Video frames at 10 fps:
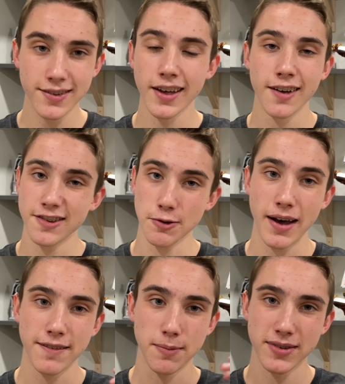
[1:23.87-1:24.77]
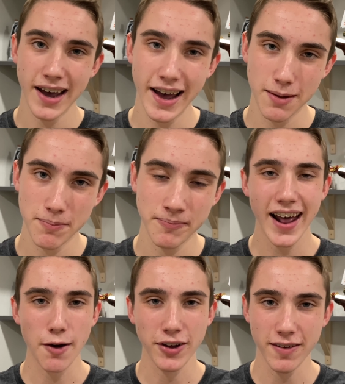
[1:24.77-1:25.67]
so you have some time, I
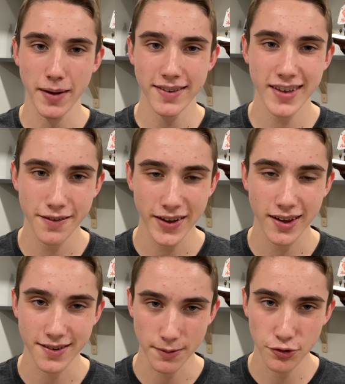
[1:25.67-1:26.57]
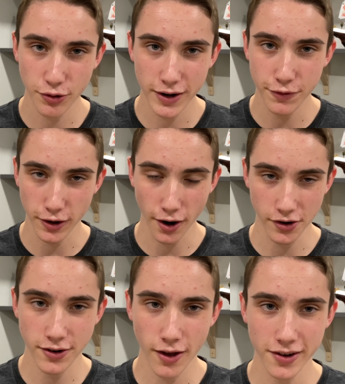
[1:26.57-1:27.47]
will give myself a custom droid for
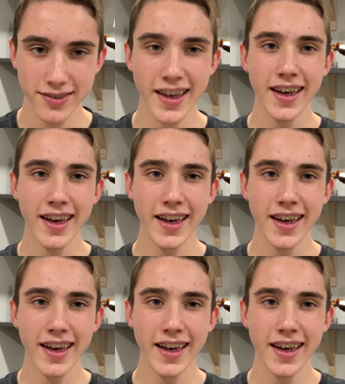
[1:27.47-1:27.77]
$100,